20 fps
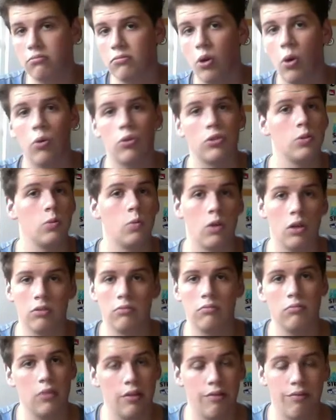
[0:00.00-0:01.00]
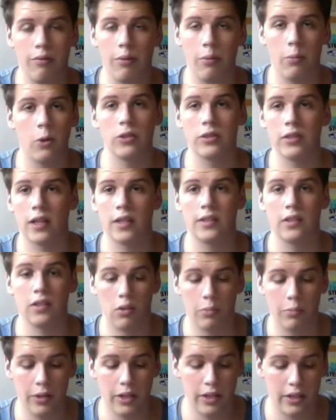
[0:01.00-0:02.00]
or 2-1 if we weren't that
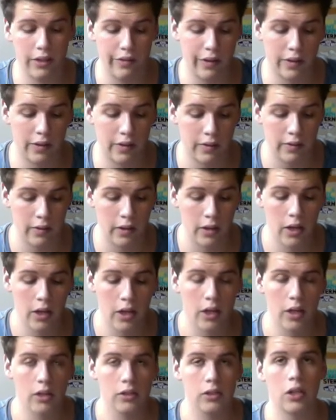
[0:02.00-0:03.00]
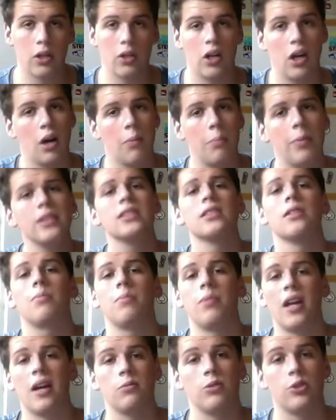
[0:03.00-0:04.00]
sloppy in defence. So our build-up
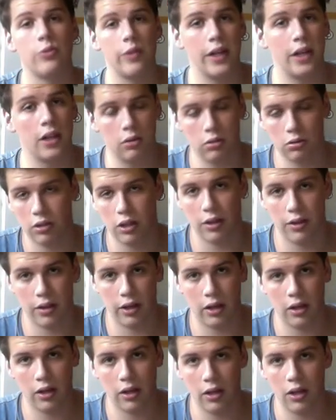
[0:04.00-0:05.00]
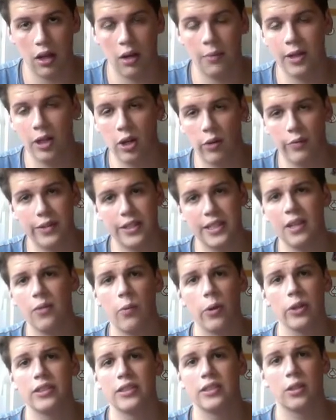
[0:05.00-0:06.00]
play was really good, I think. I mean, obviously it
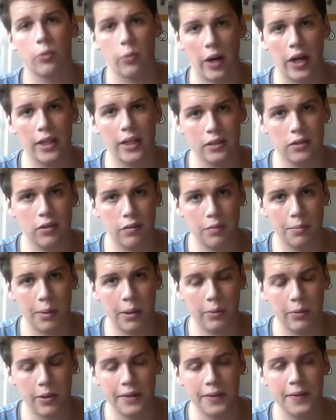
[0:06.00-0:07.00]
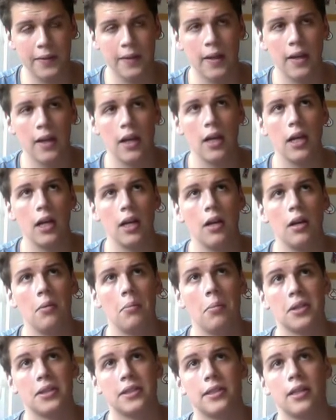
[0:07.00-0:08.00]
wasn't the greatest of opponents,
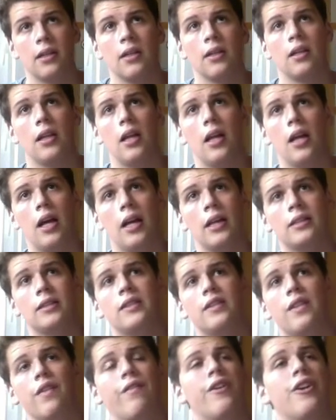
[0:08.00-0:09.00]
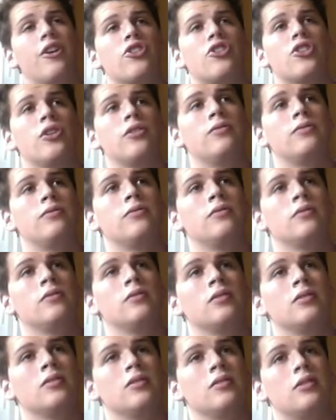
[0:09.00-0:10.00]
but still. And the finishing,
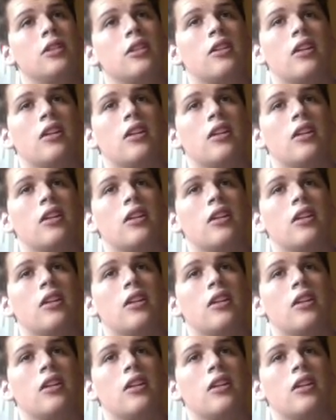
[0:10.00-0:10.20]
that